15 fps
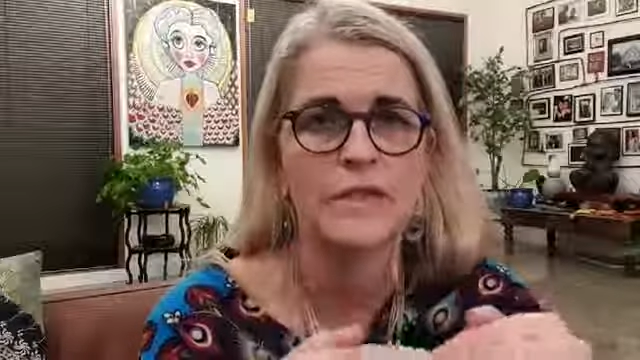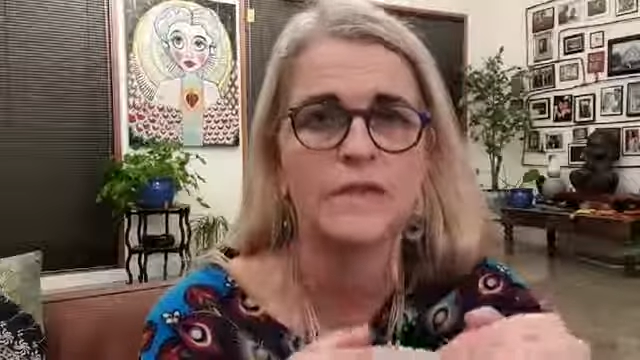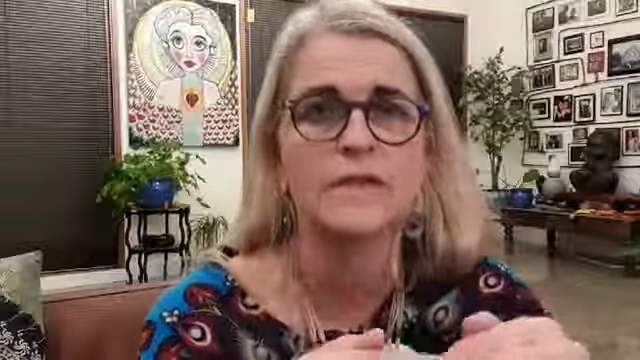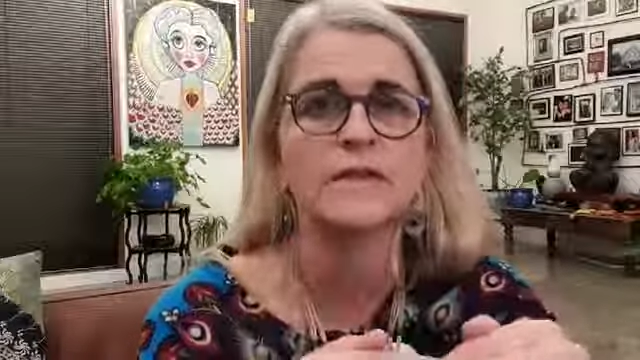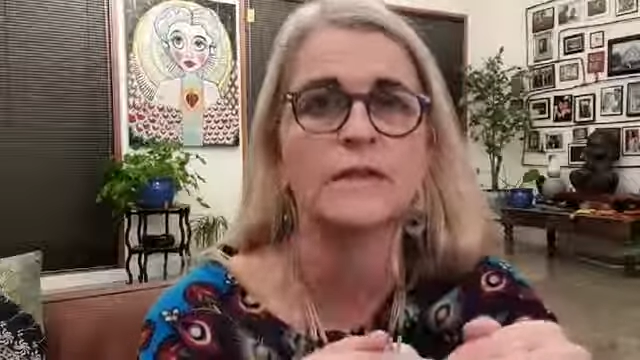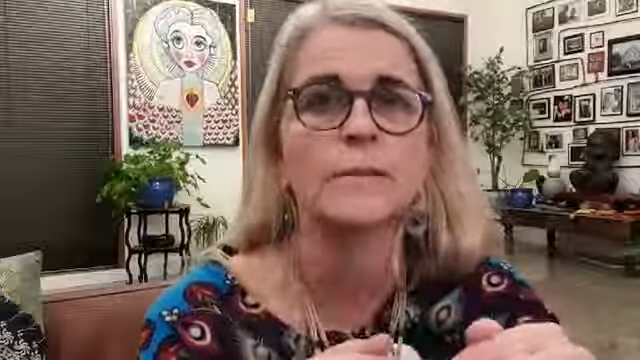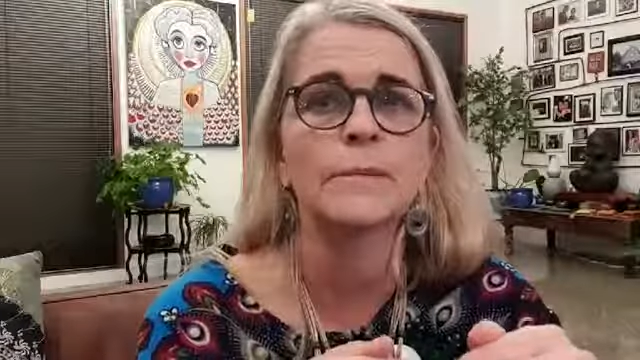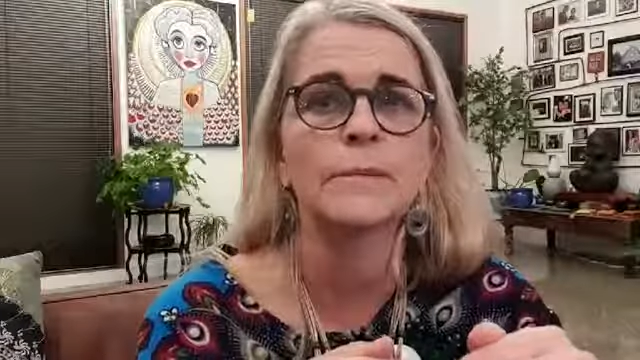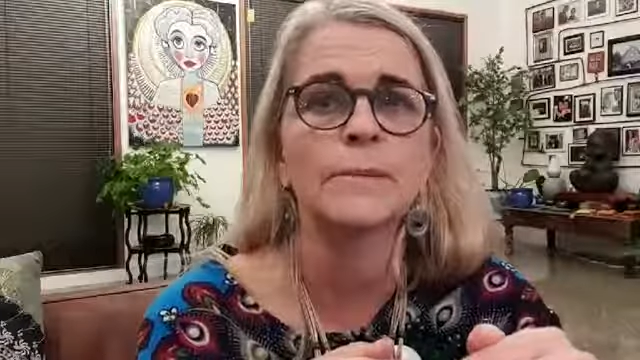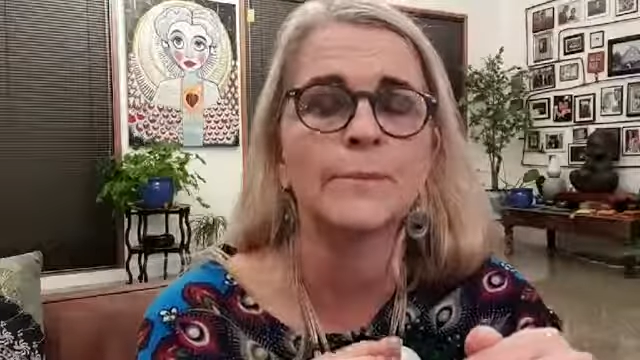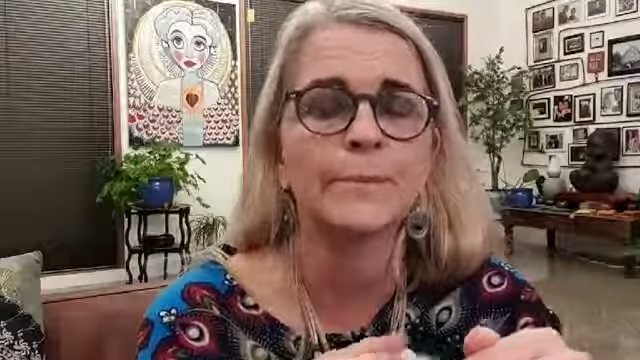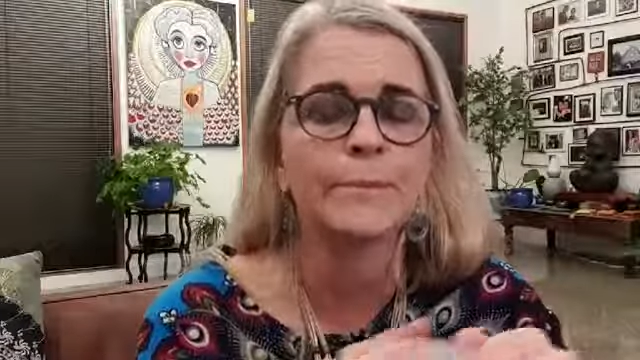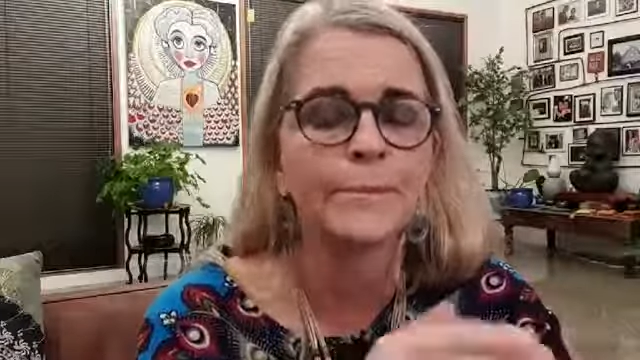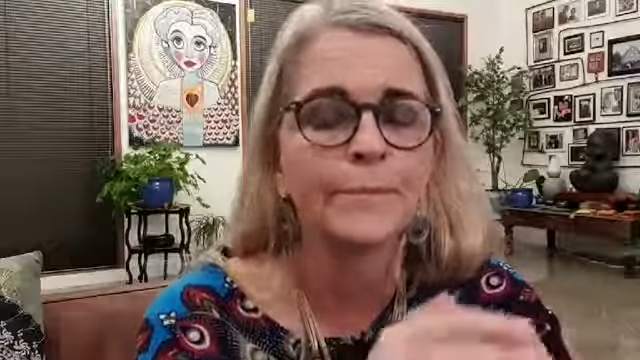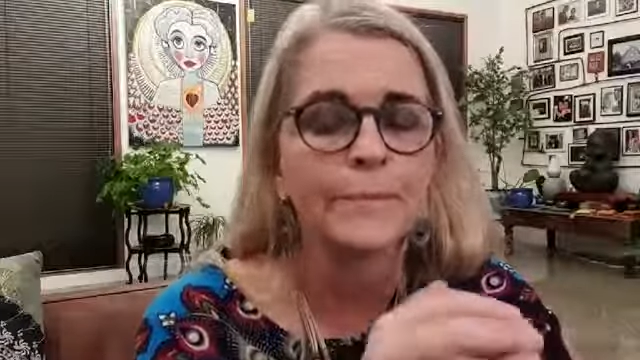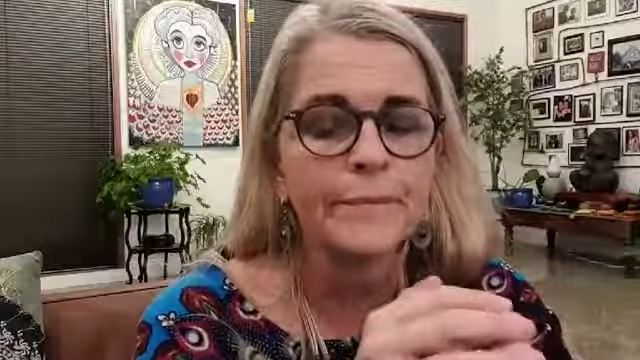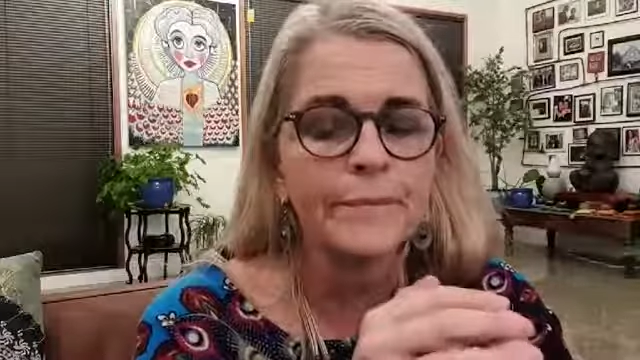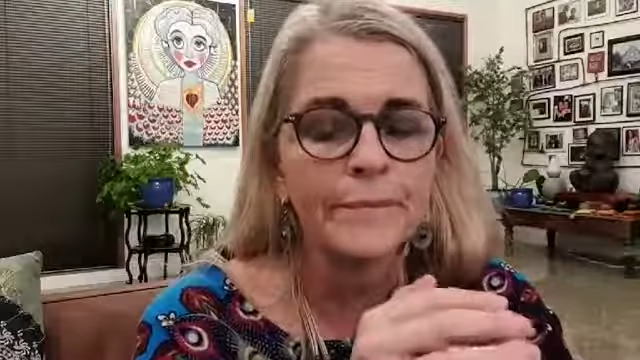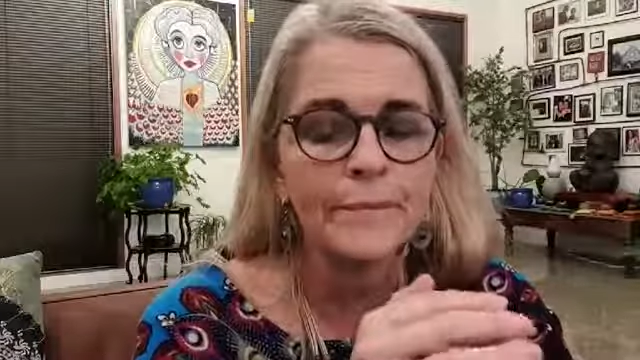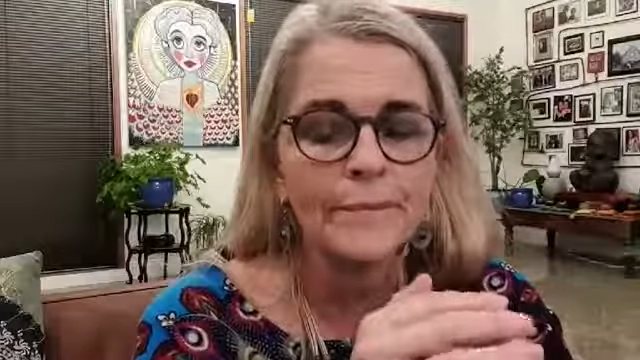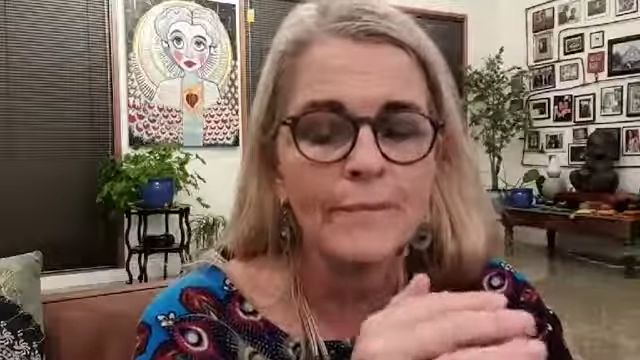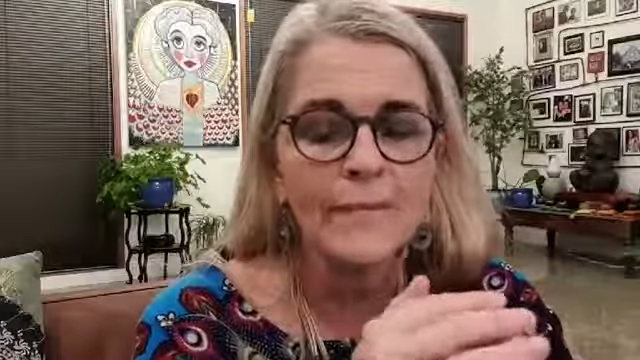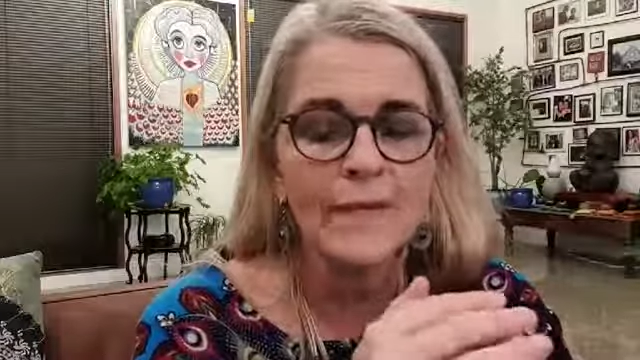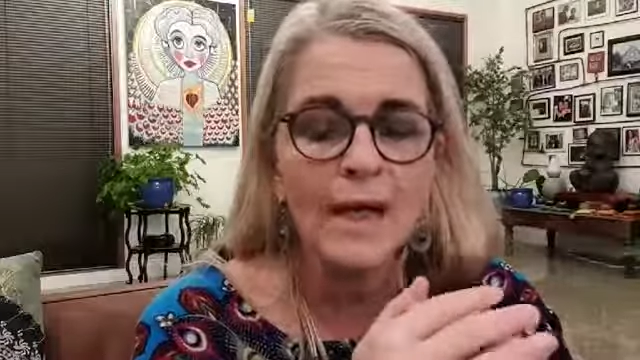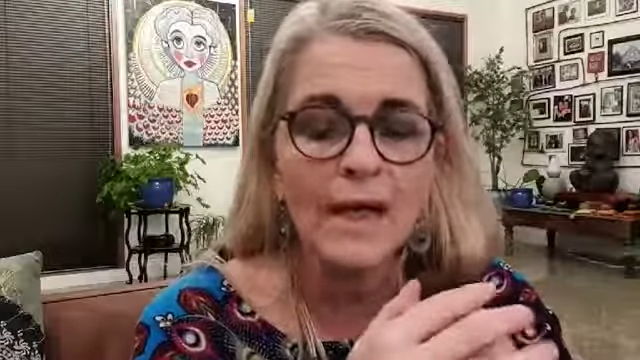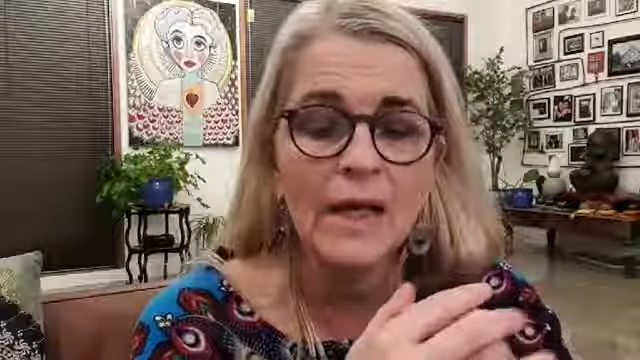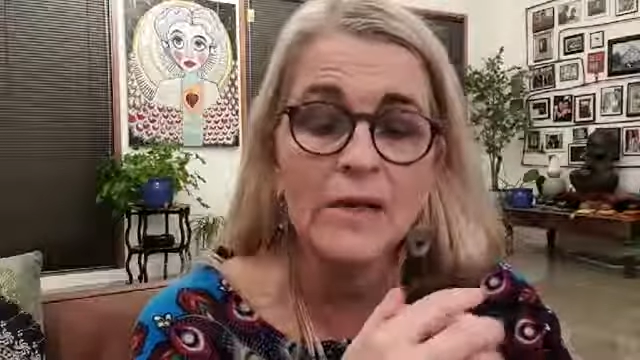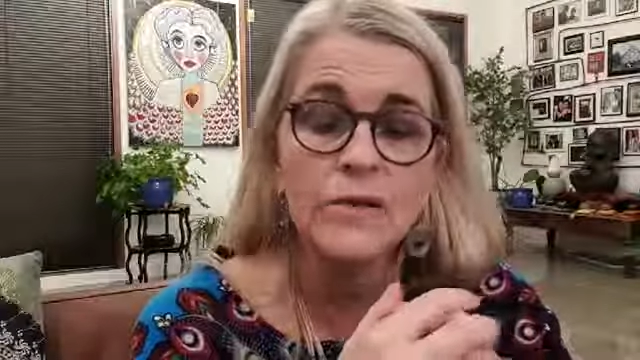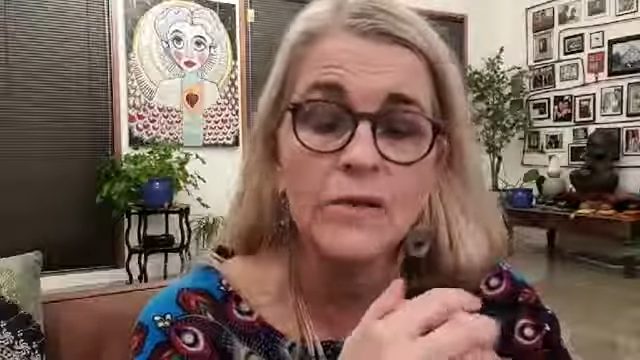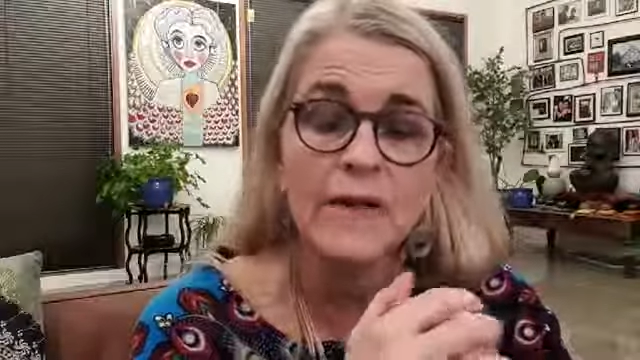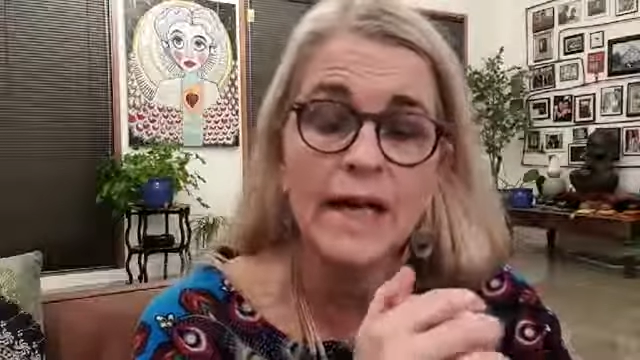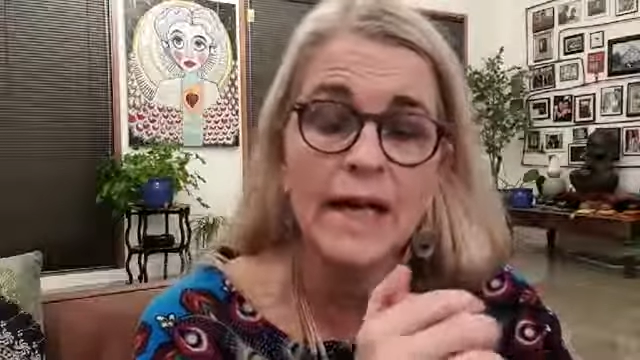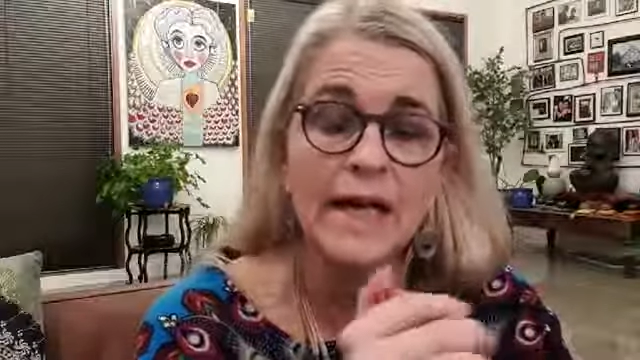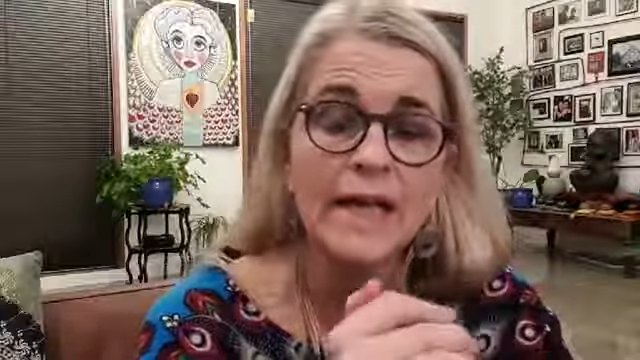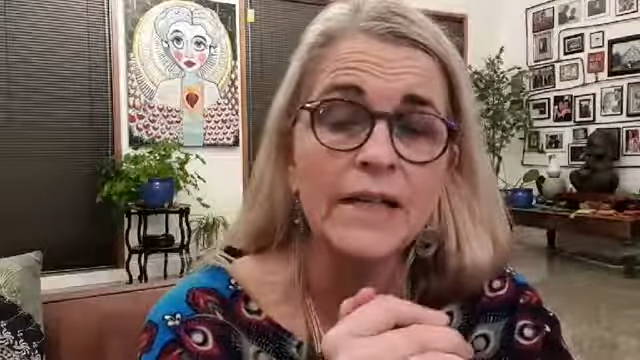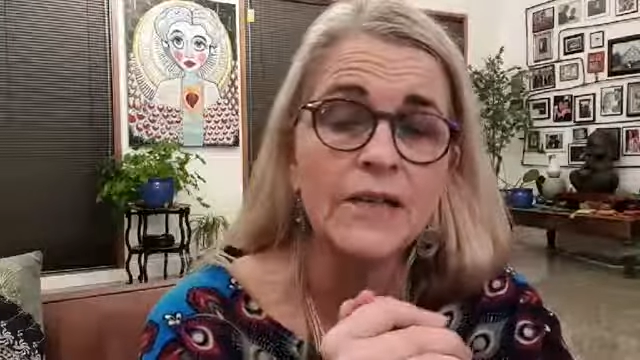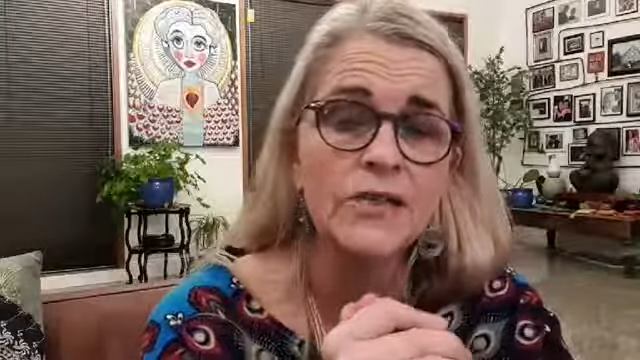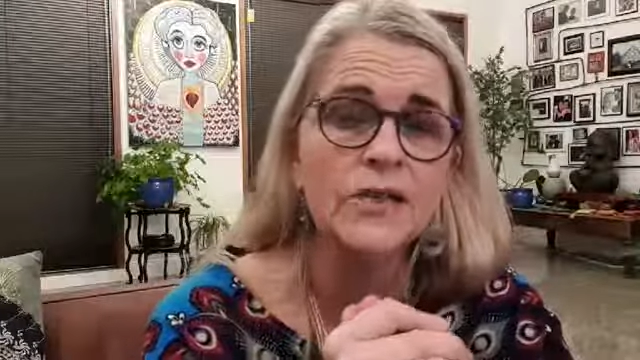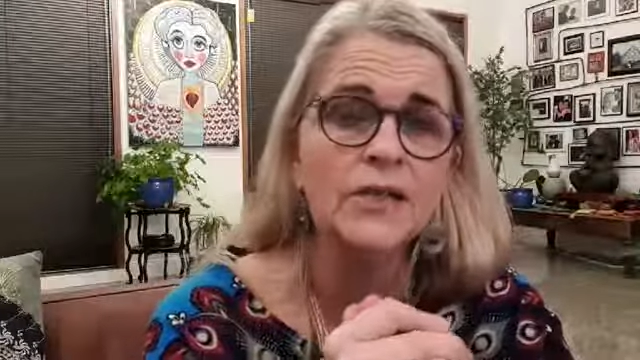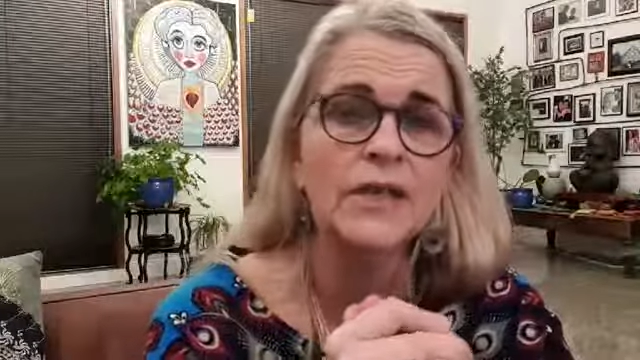system as we age.